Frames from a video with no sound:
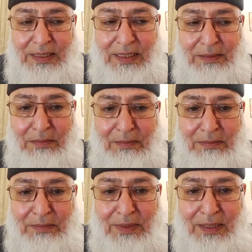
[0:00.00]
the
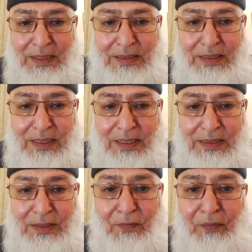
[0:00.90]

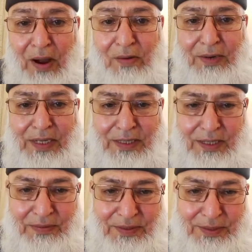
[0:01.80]

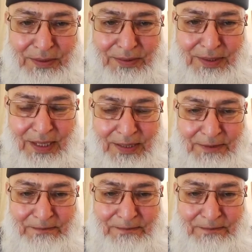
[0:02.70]
foundation of this contract,